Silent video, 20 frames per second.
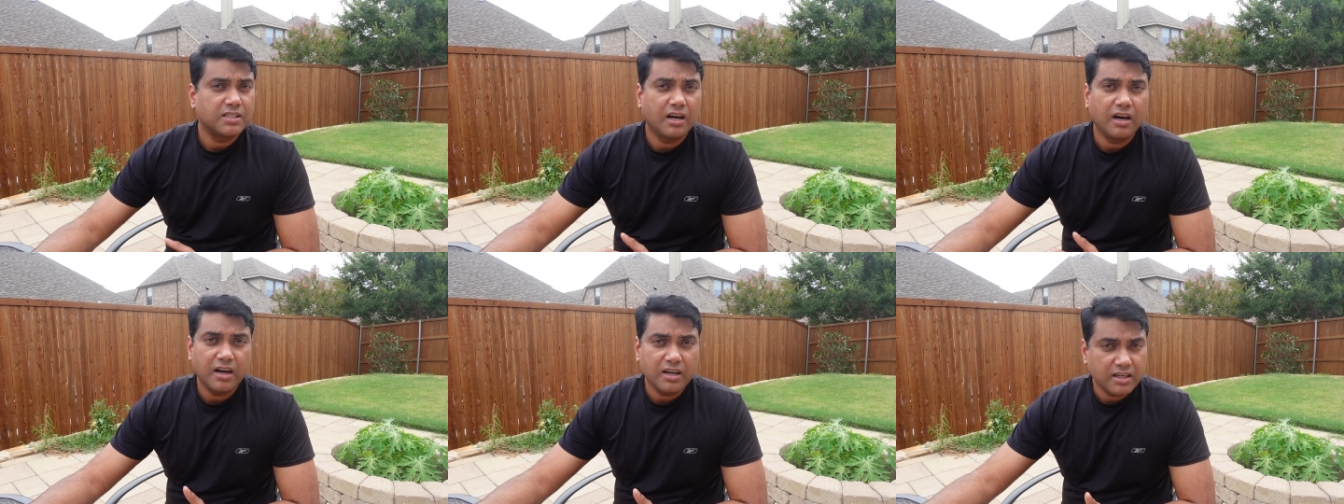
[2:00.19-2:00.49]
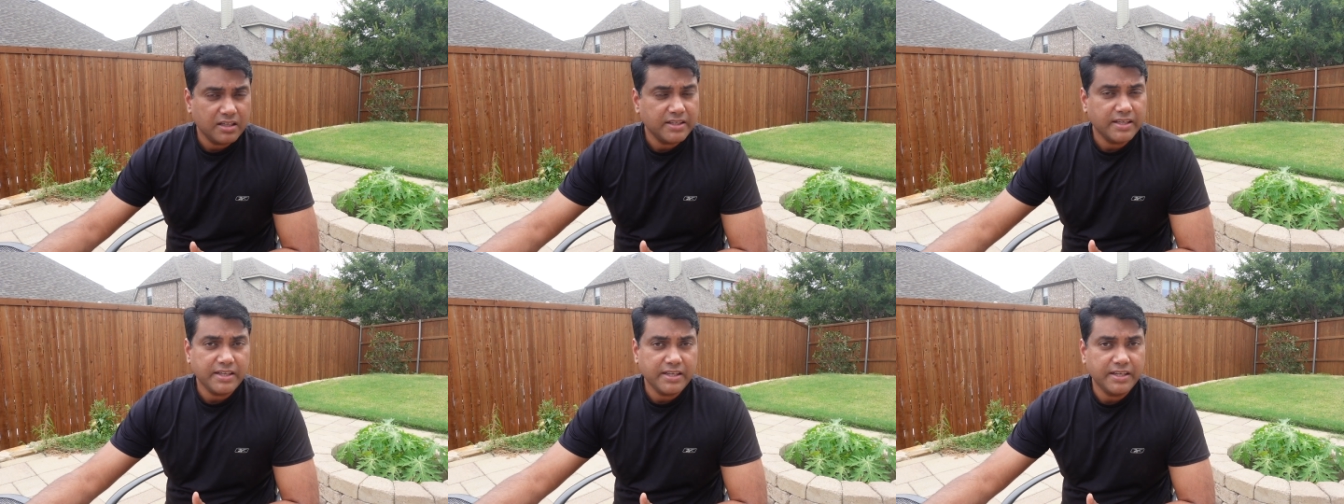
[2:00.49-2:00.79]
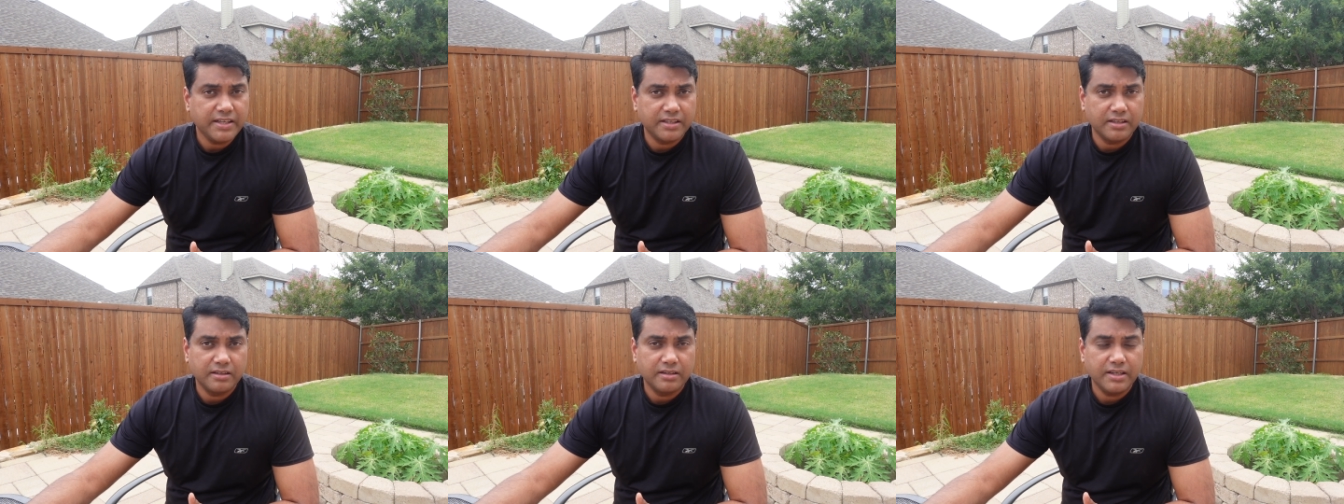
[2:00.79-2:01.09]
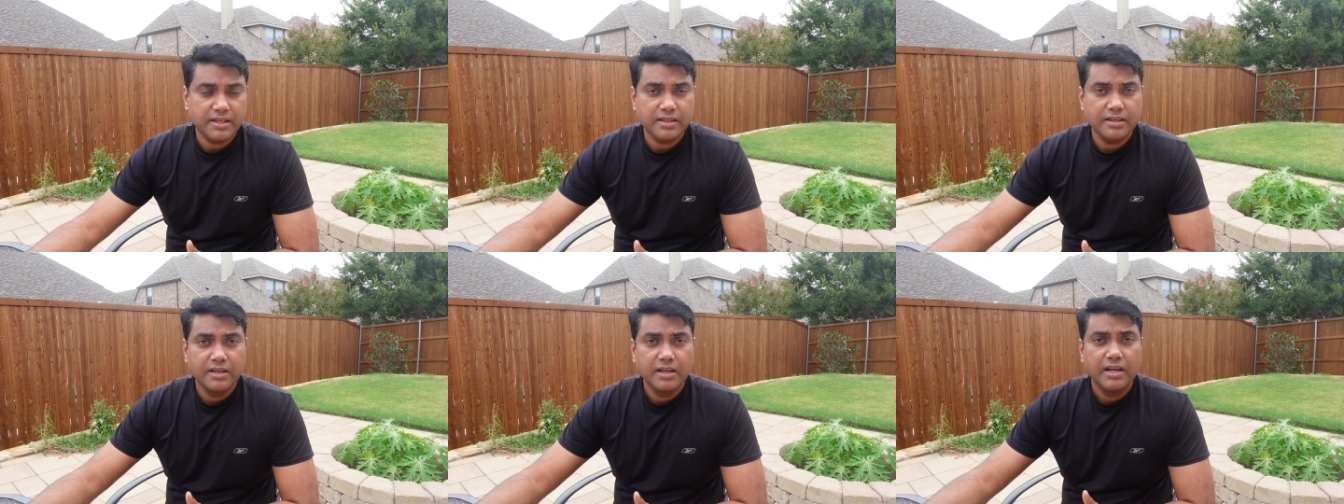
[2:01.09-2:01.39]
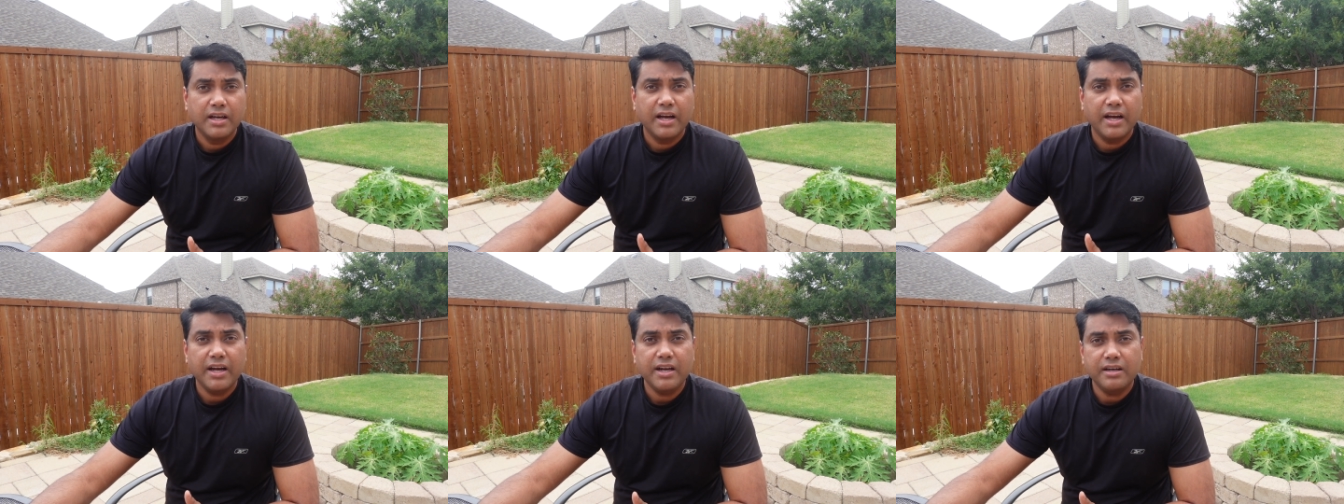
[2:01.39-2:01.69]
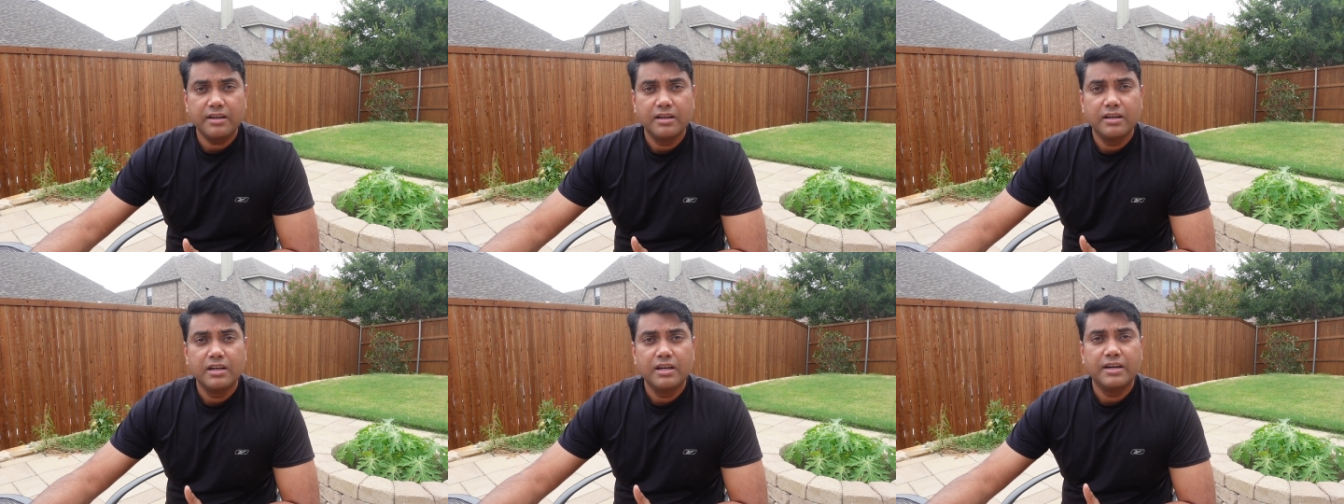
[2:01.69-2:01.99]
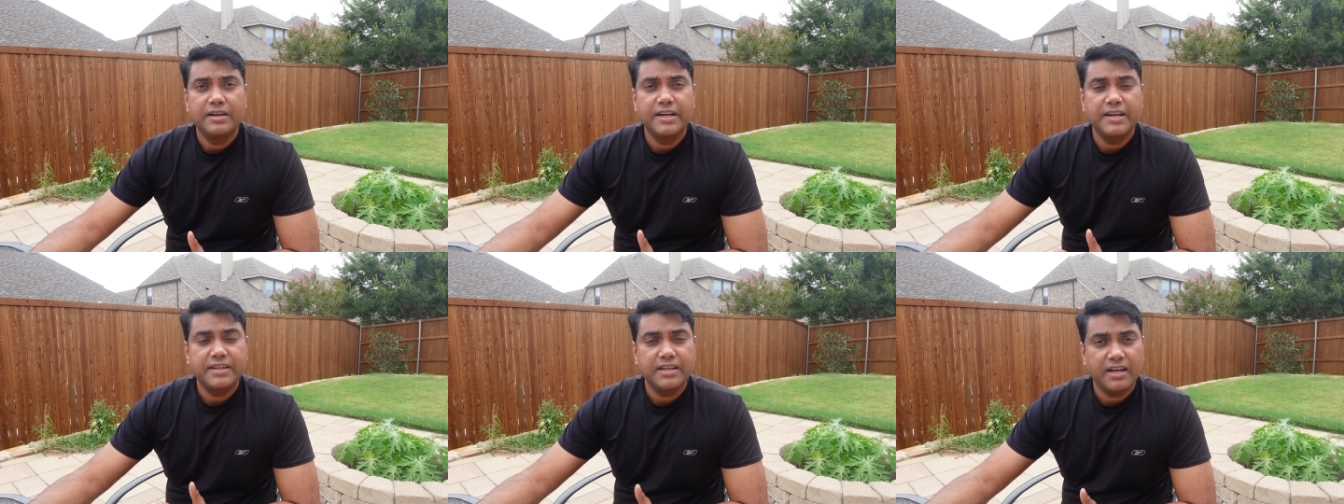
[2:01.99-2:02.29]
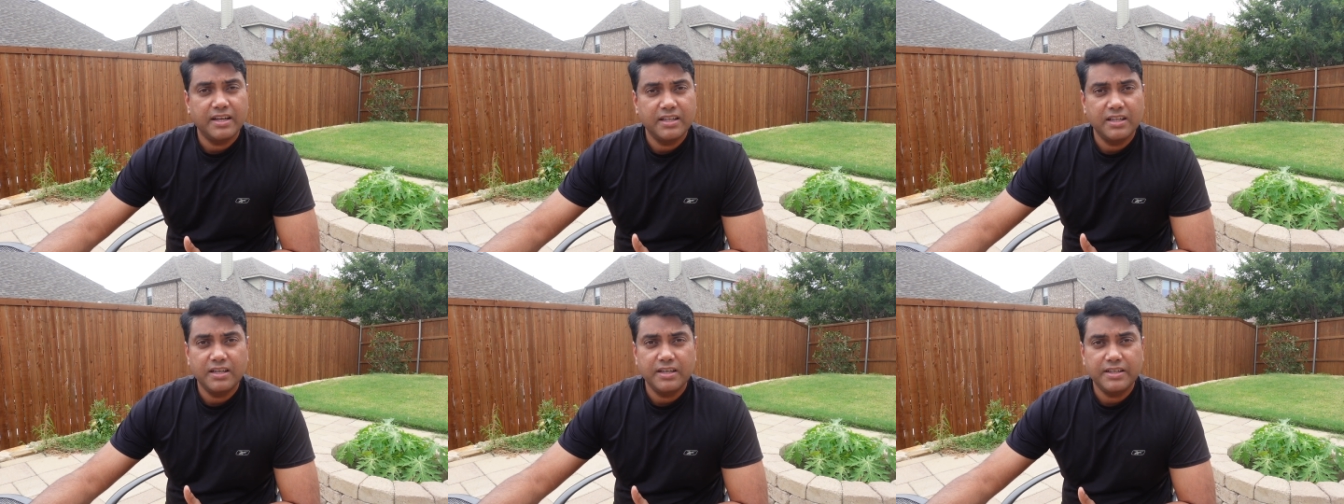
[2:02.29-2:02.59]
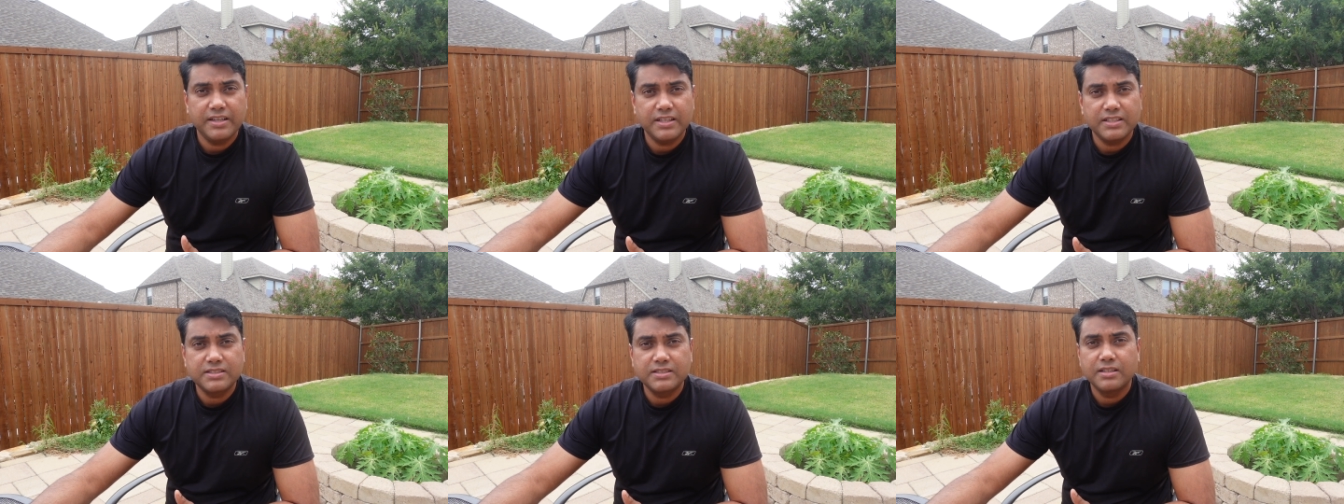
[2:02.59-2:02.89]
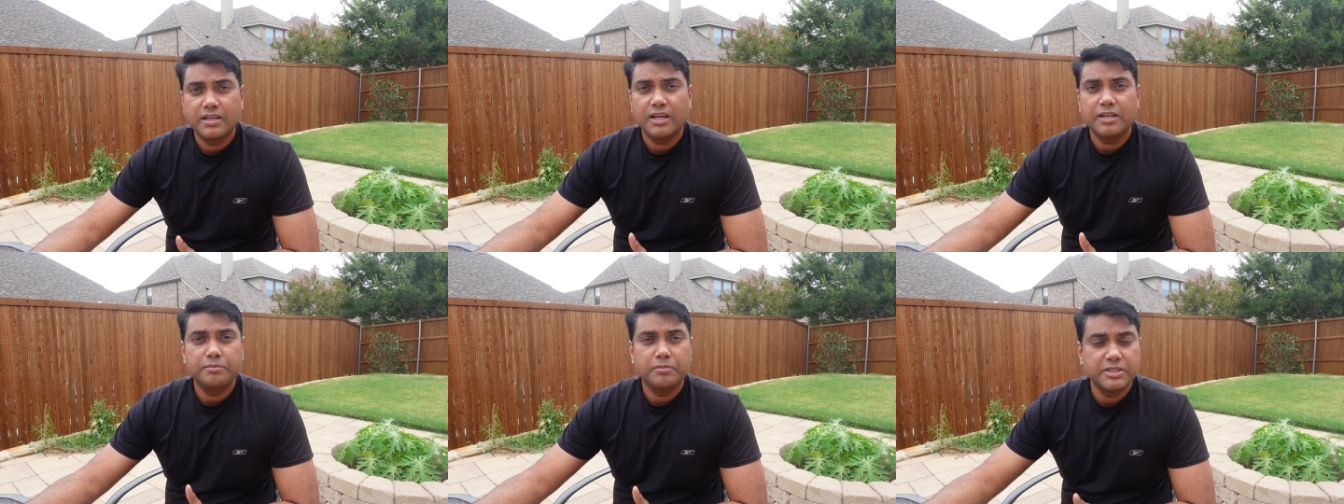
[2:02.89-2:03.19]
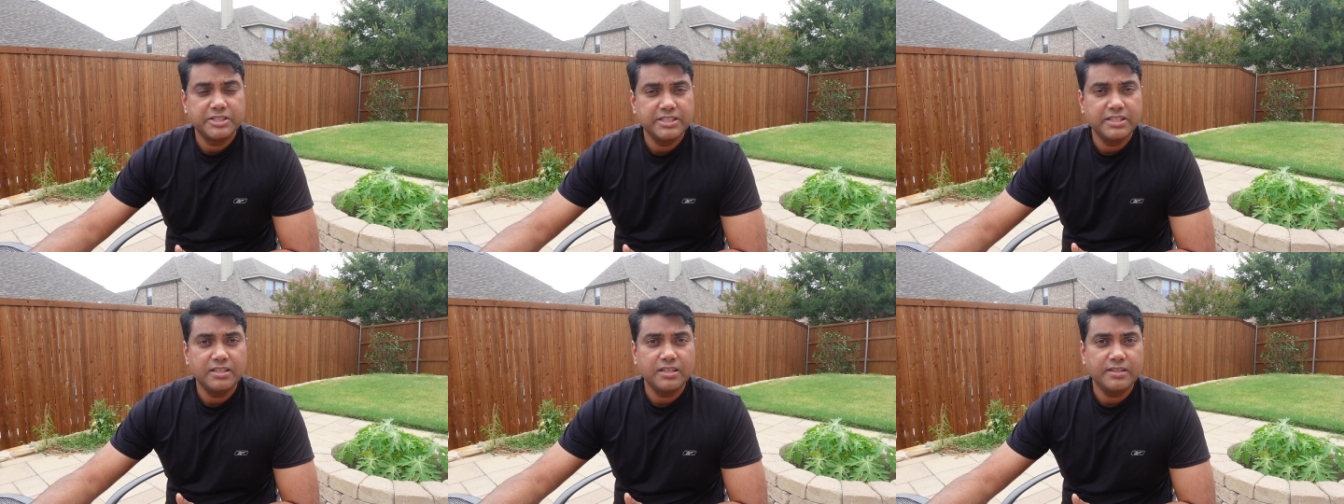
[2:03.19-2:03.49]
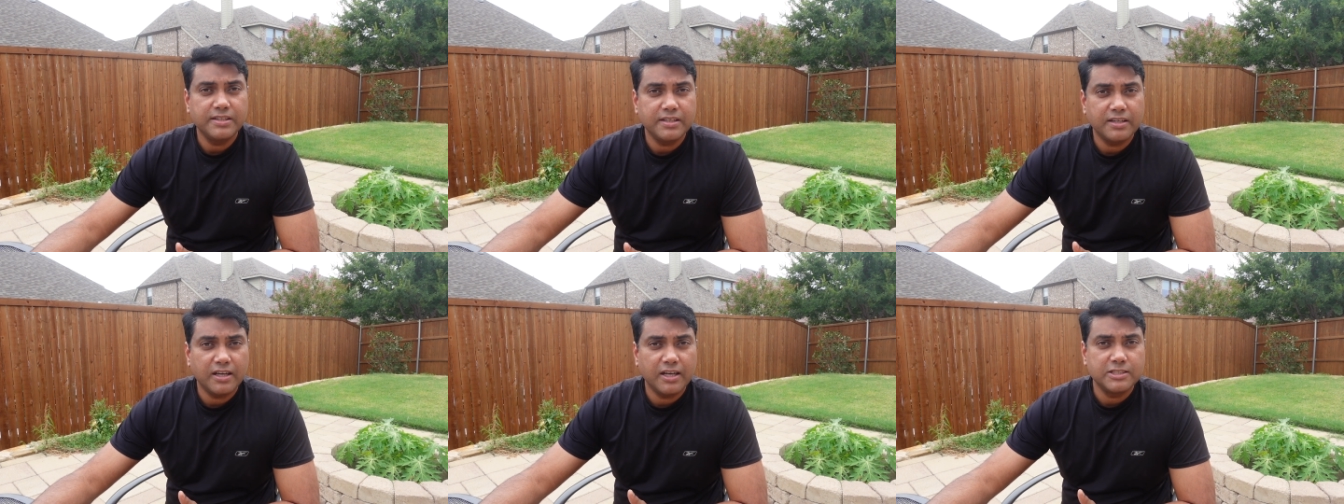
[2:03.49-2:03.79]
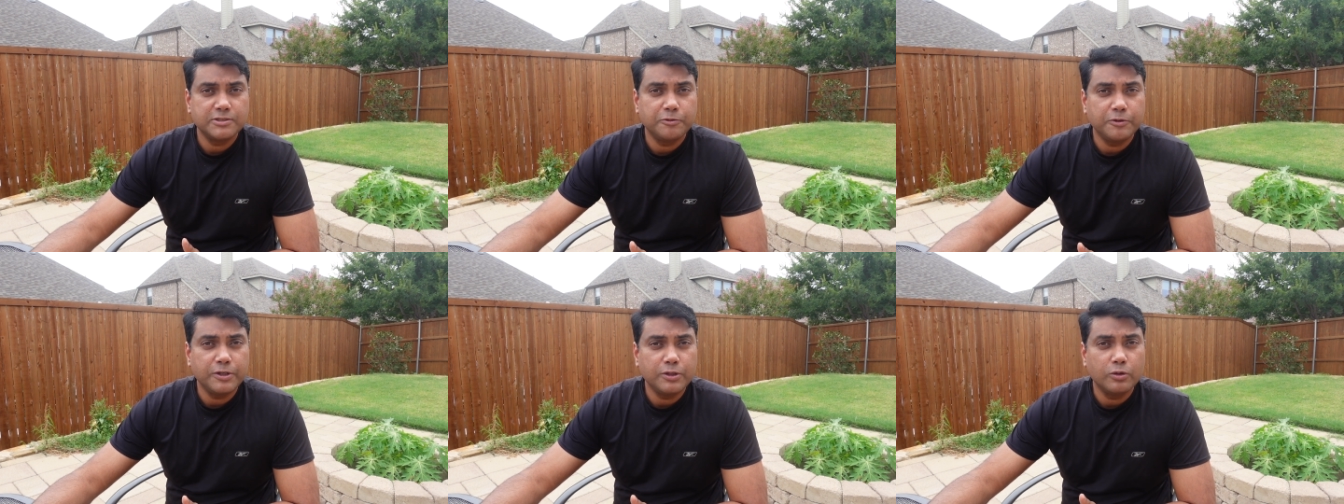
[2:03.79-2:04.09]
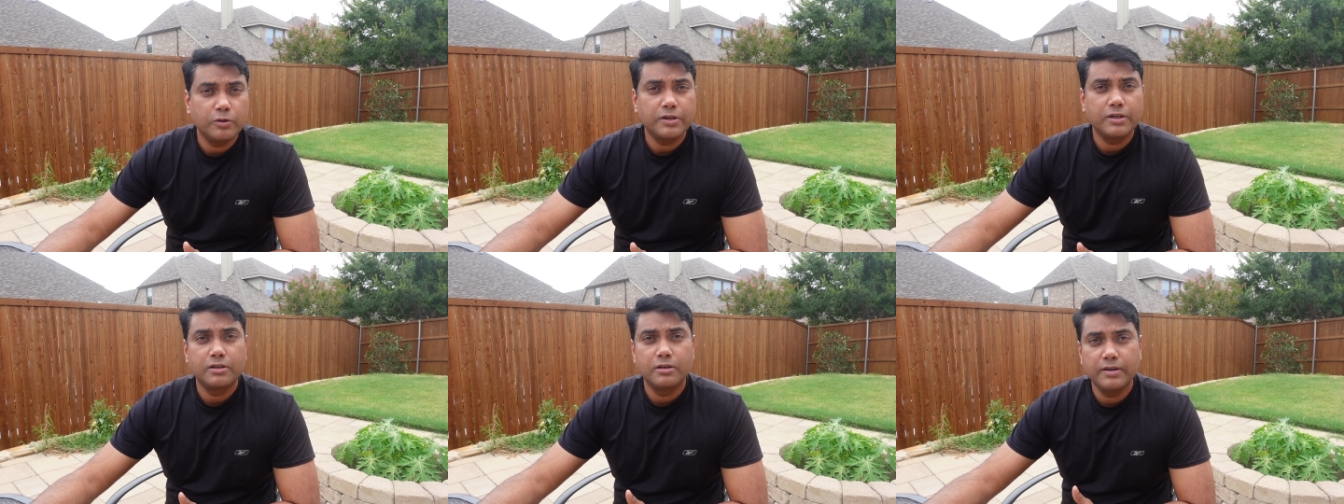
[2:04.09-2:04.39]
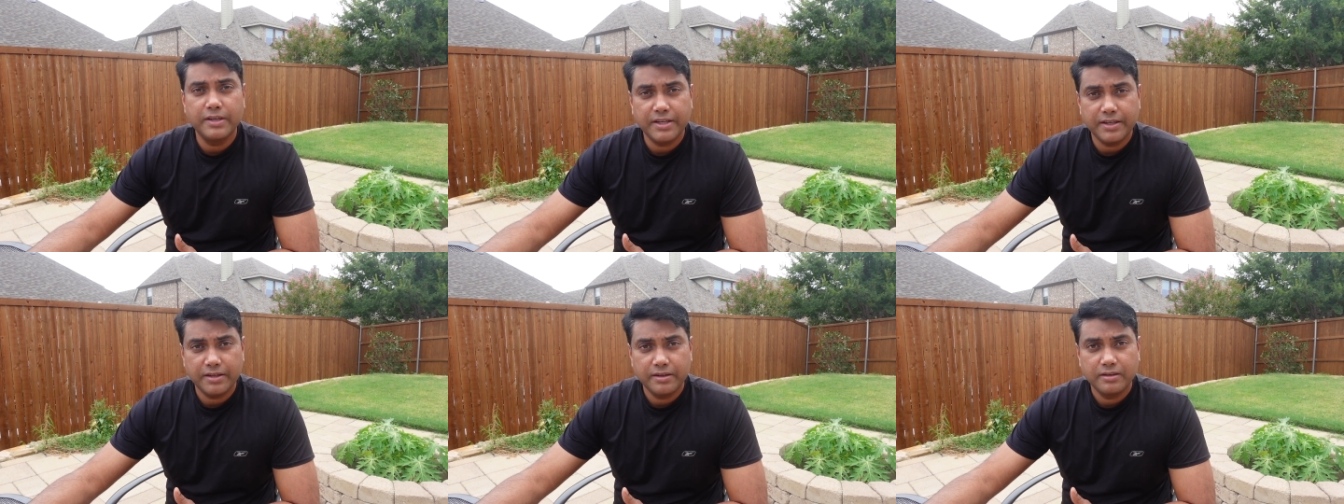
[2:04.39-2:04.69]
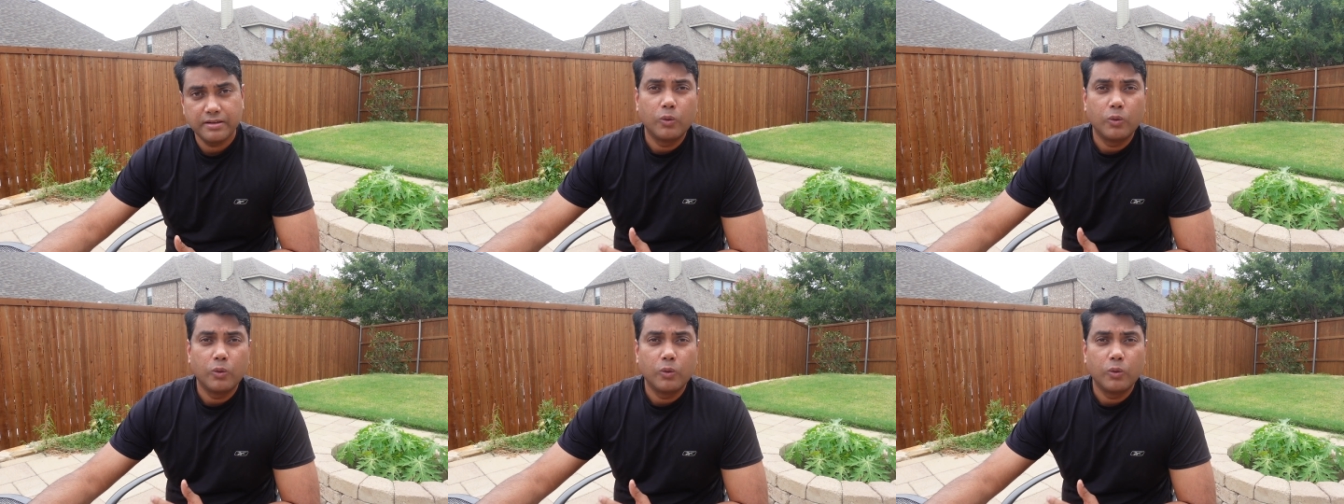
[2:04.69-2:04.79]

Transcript: hardly any internet and data analytics and machine learning as we know it today